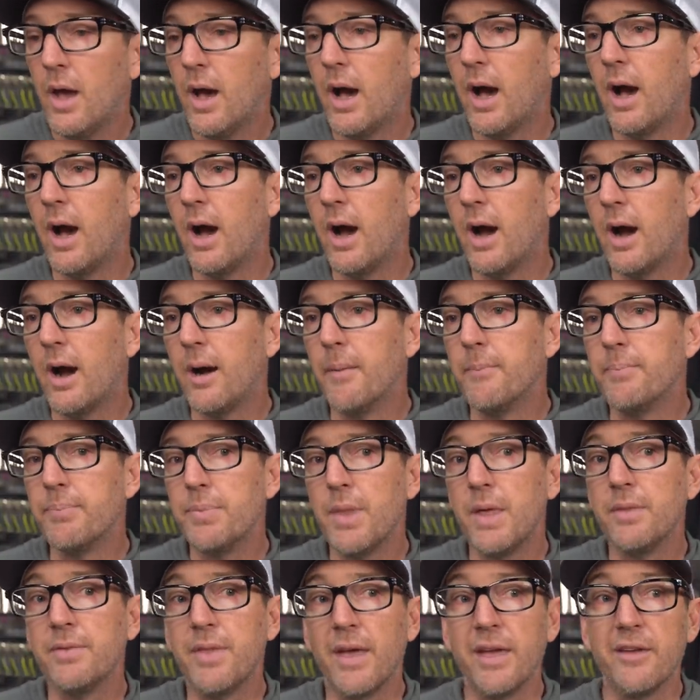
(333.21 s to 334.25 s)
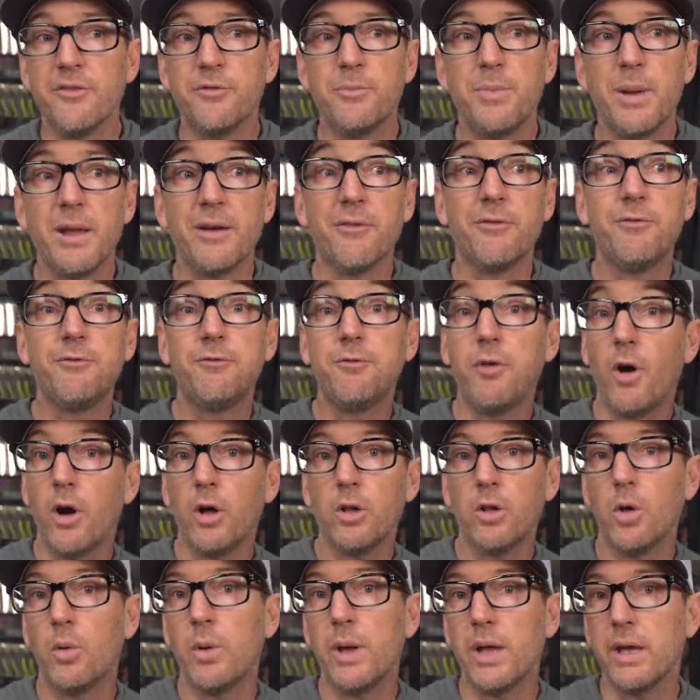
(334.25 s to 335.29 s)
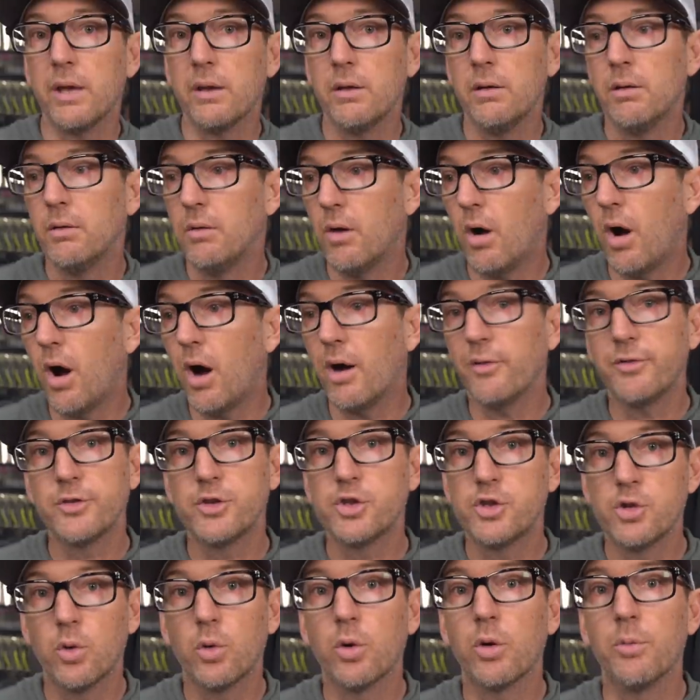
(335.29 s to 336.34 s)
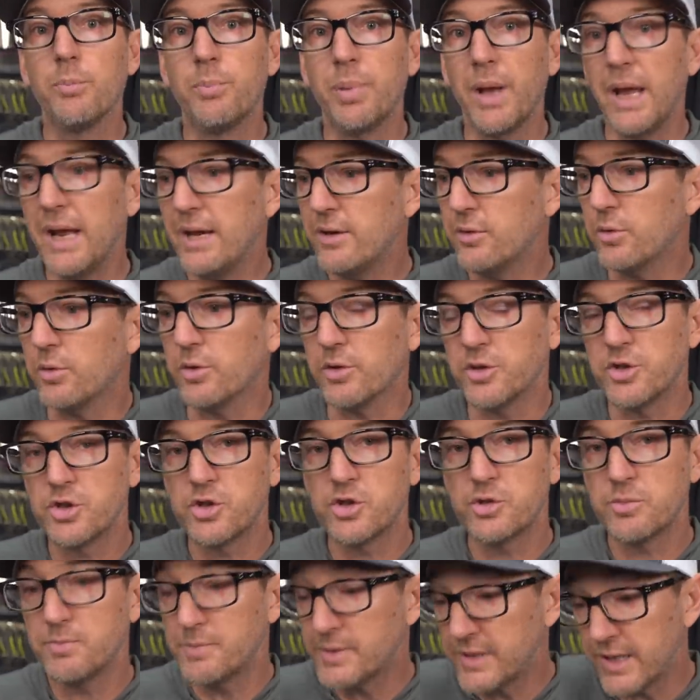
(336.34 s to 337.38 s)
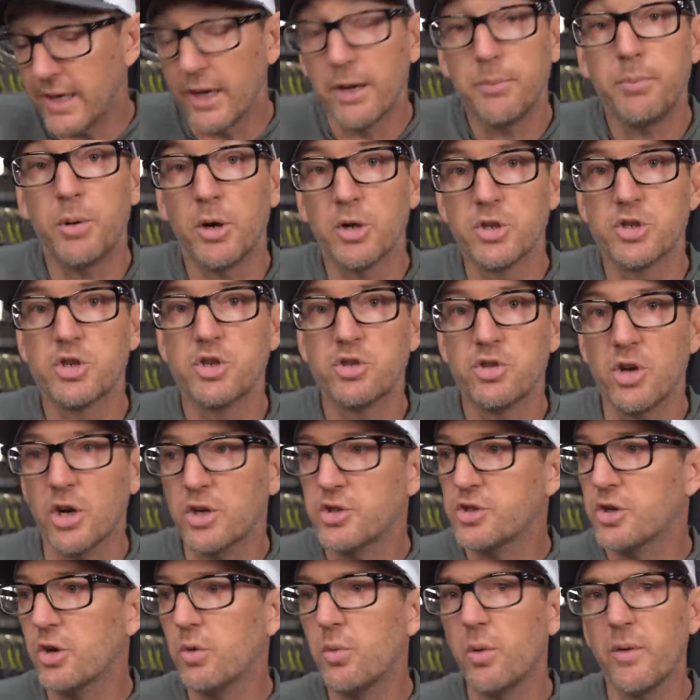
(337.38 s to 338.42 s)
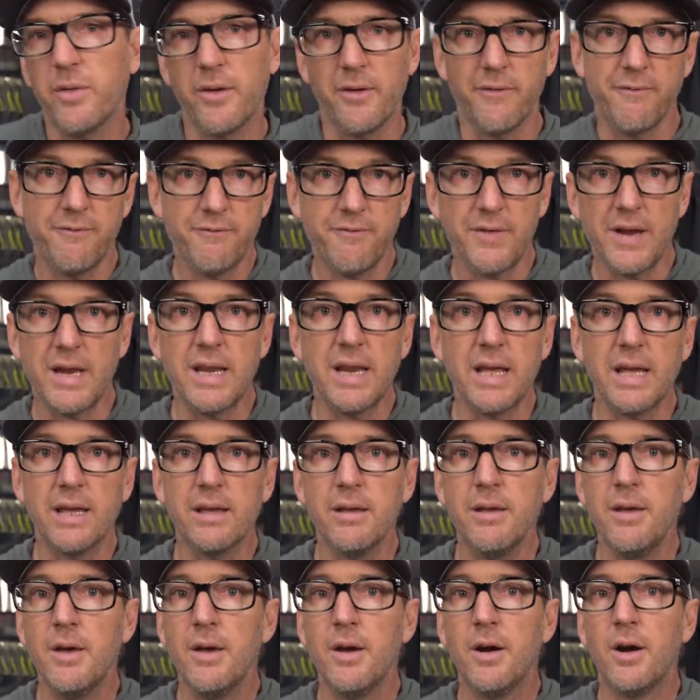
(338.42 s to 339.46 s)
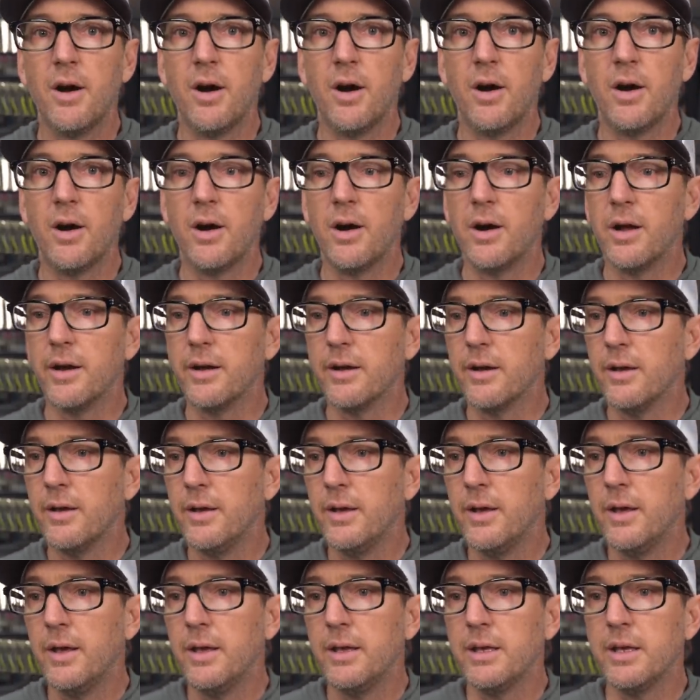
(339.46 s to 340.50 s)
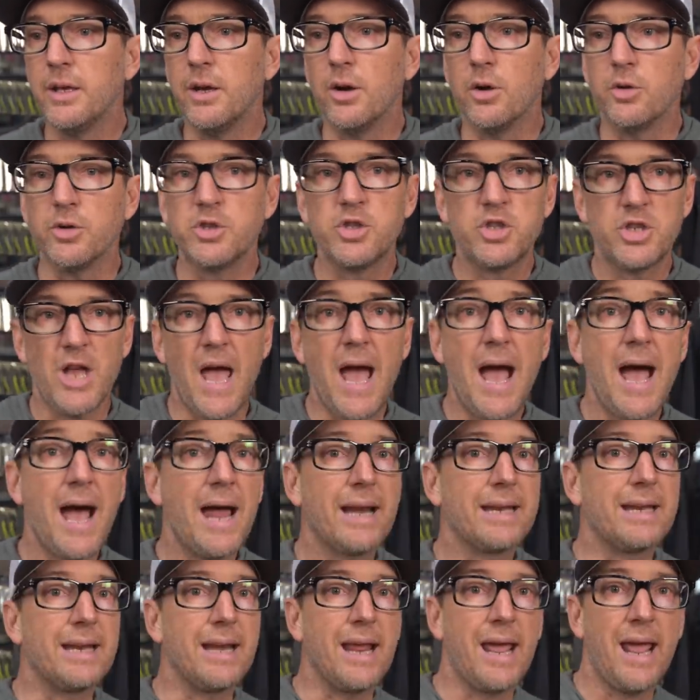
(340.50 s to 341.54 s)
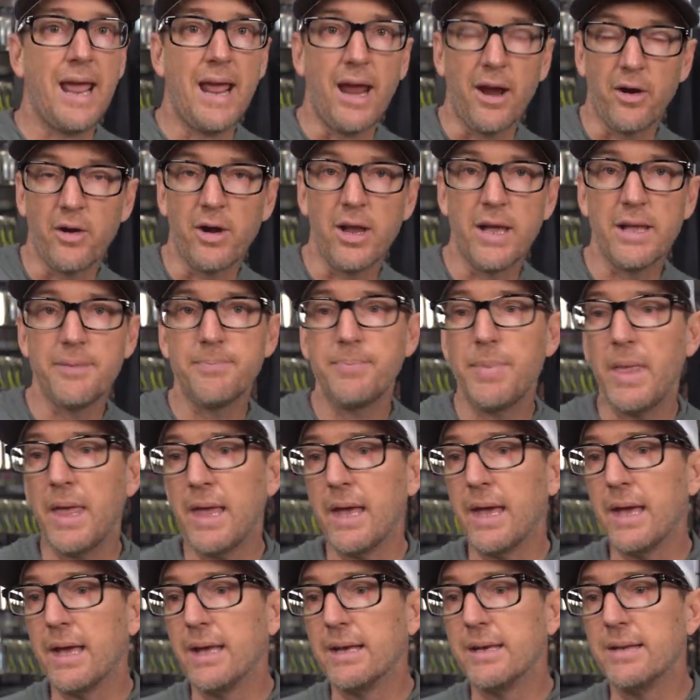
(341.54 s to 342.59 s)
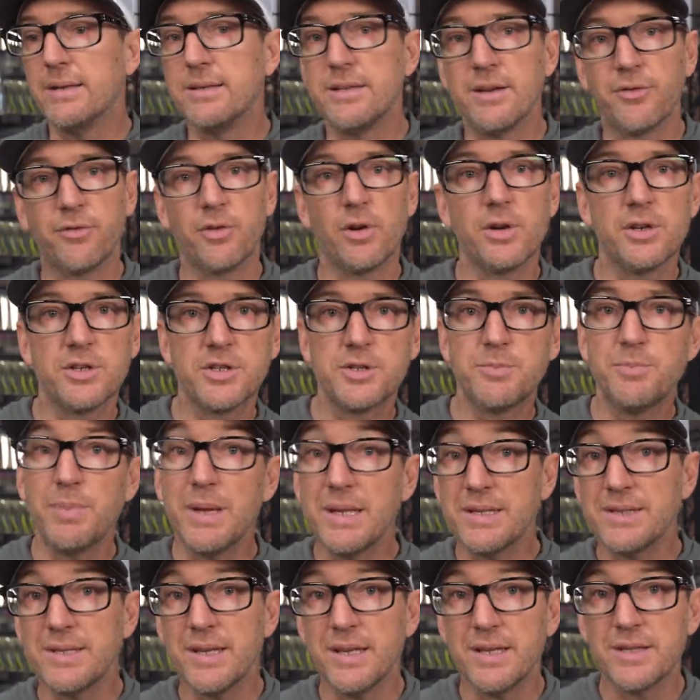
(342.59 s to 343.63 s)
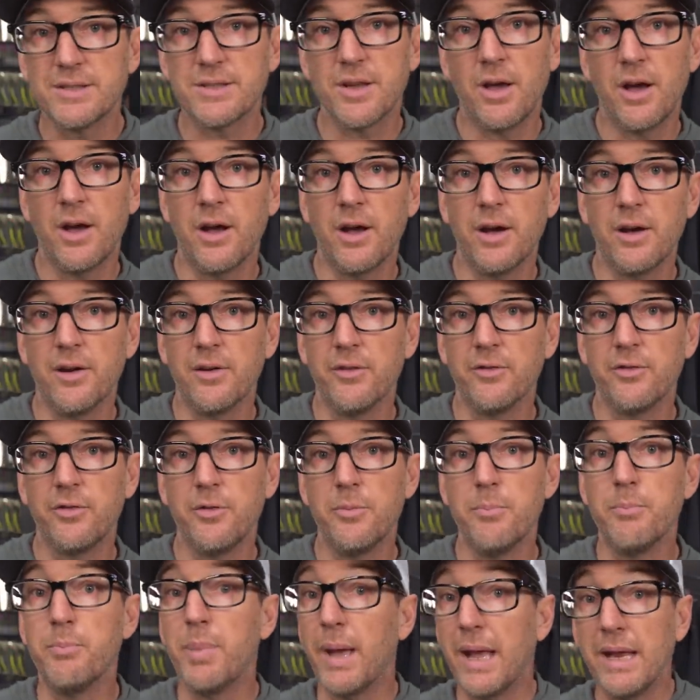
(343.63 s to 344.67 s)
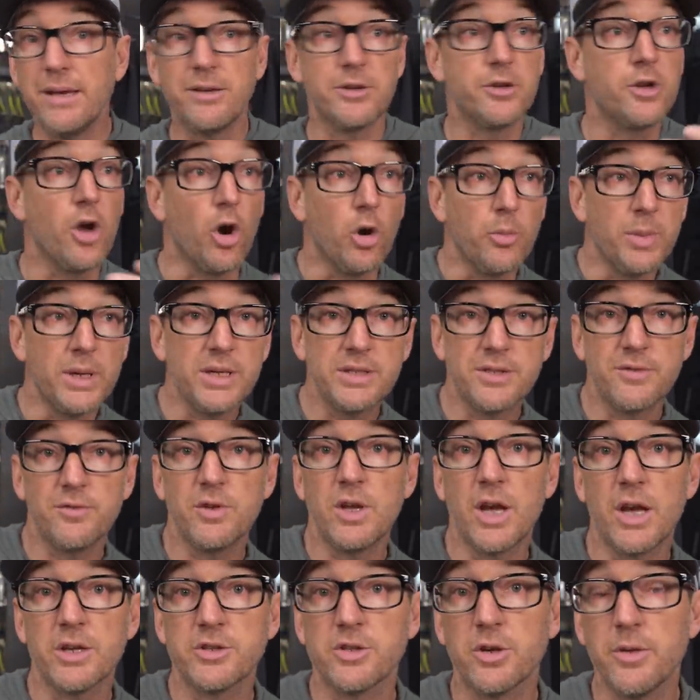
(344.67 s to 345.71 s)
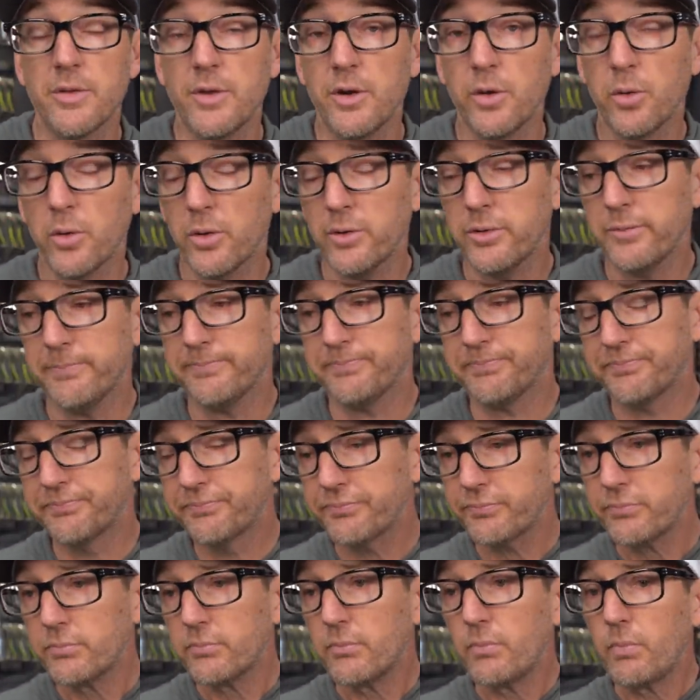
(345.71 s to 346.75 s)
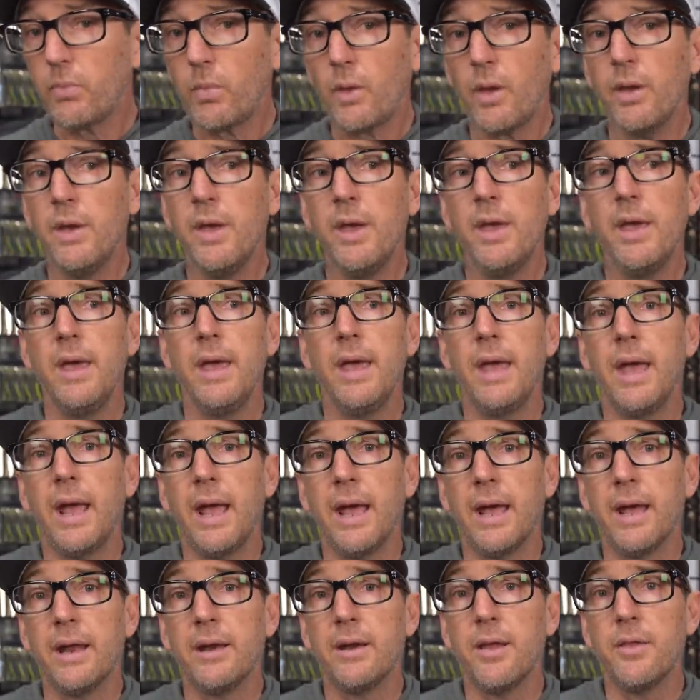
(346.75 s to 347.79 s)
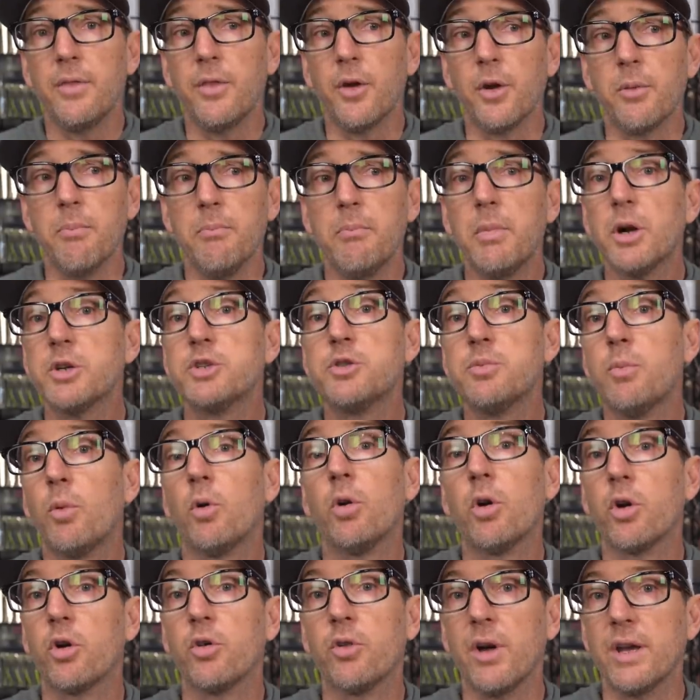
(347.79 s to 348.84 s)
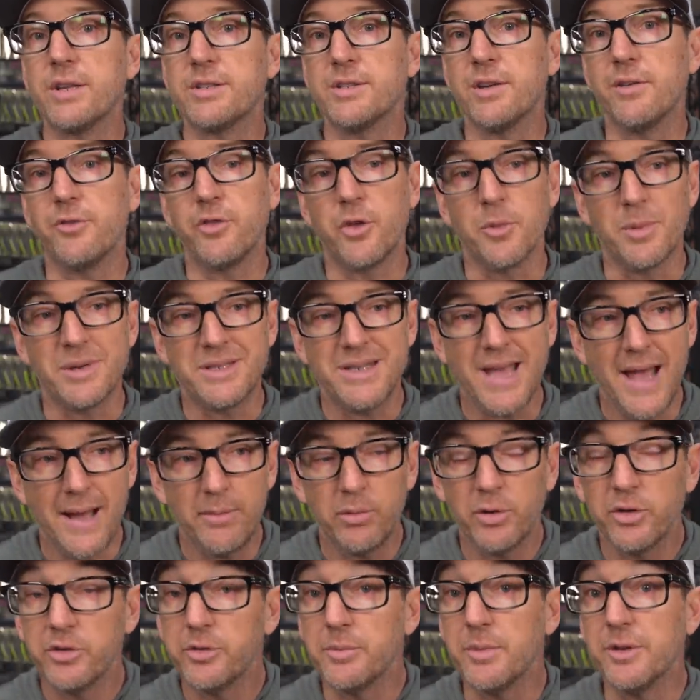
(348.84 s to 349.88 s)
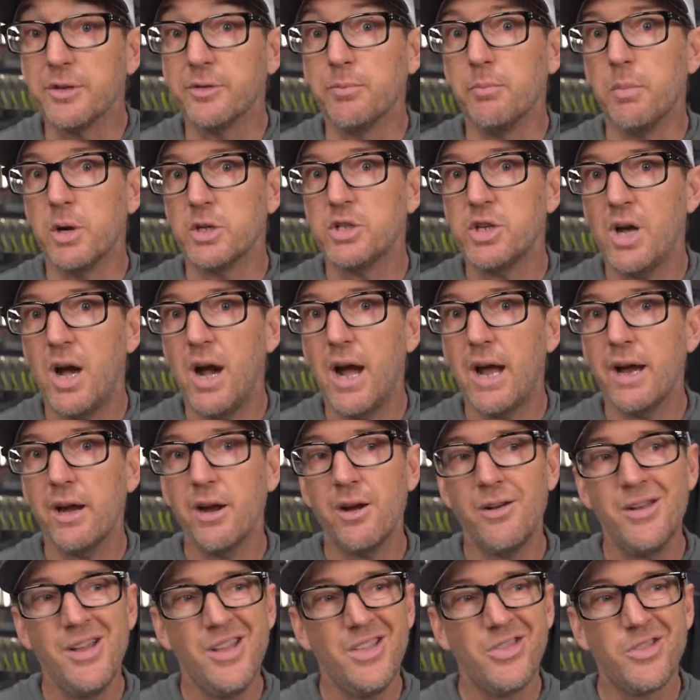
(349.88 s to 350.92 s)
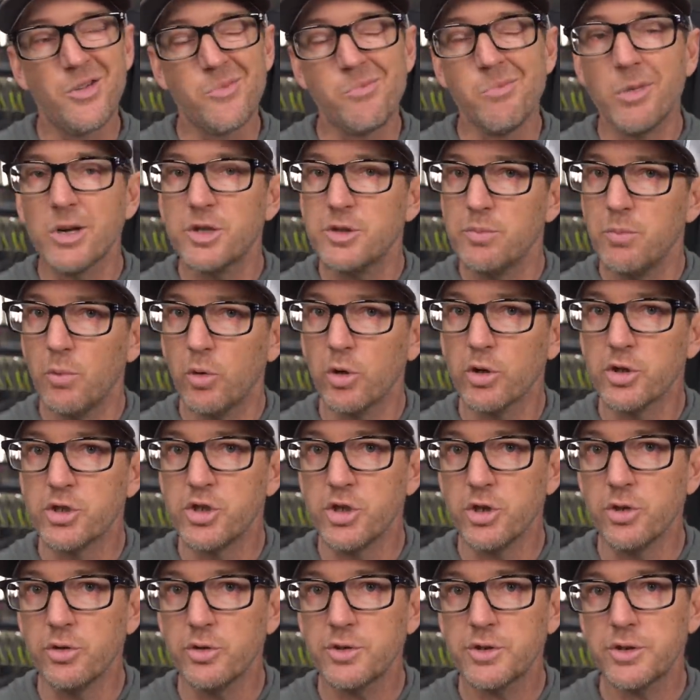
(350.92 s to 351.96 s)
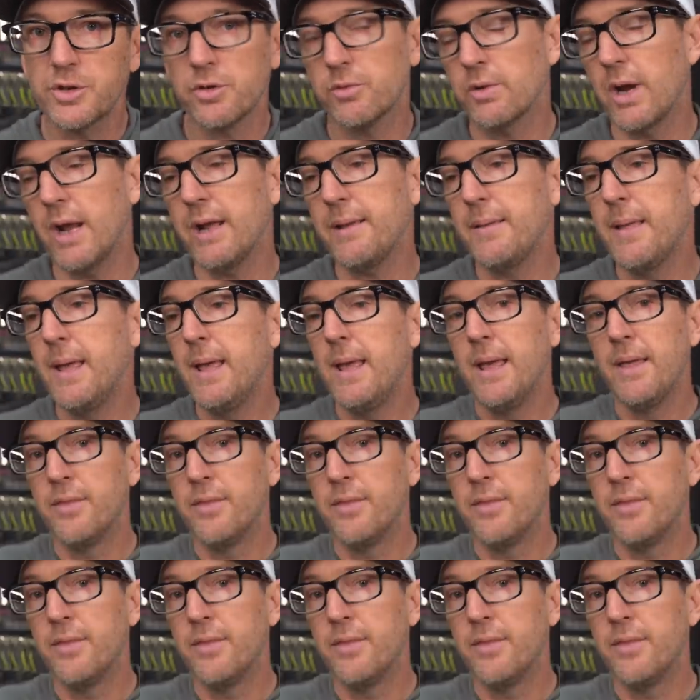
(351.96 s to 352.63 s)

Um, they've been following offshore bait or sh- set up on structure where they're feeding on you know shad and herring and different species of bait gobies if you guys are in the north and they're much more aggressive. Their metabolism is much higher. They're much more juiced, right?